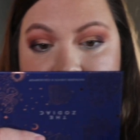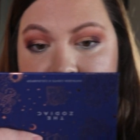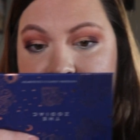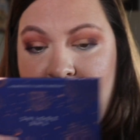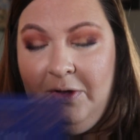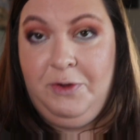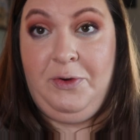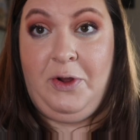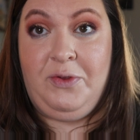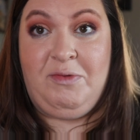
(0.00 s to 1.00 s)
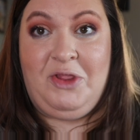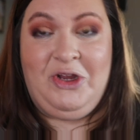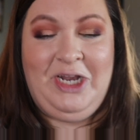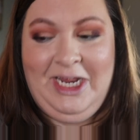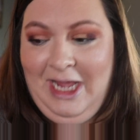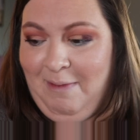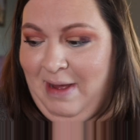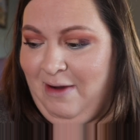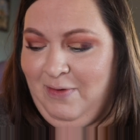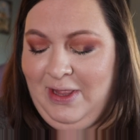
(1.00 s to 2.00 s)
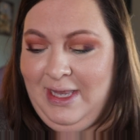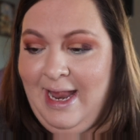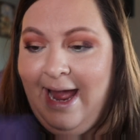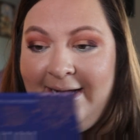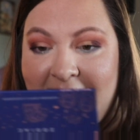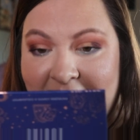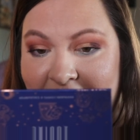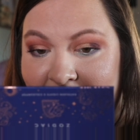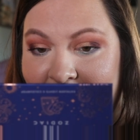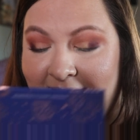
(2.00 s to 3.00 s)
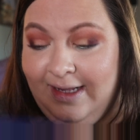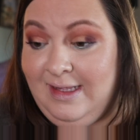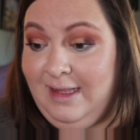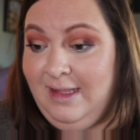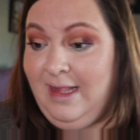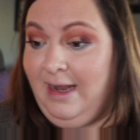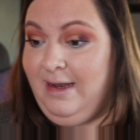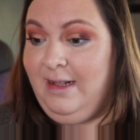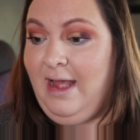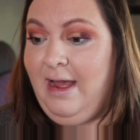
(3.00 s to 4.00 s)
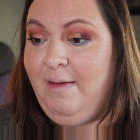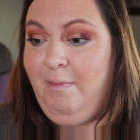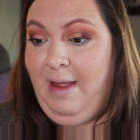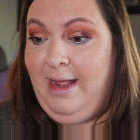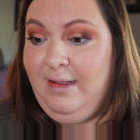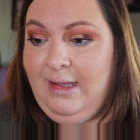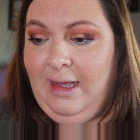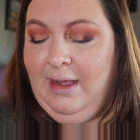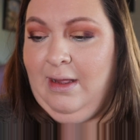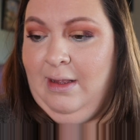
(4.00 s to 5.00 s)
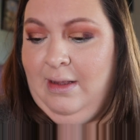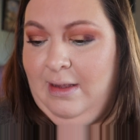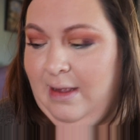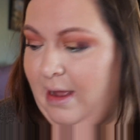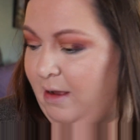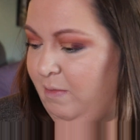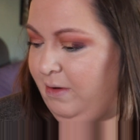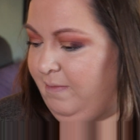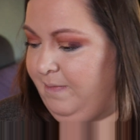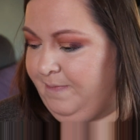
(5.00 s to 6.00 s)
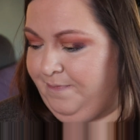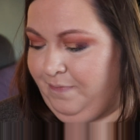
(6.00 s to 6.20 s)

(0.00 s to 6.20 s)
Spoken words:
like, who knows what they're gonna come out with next since they did that amazing album,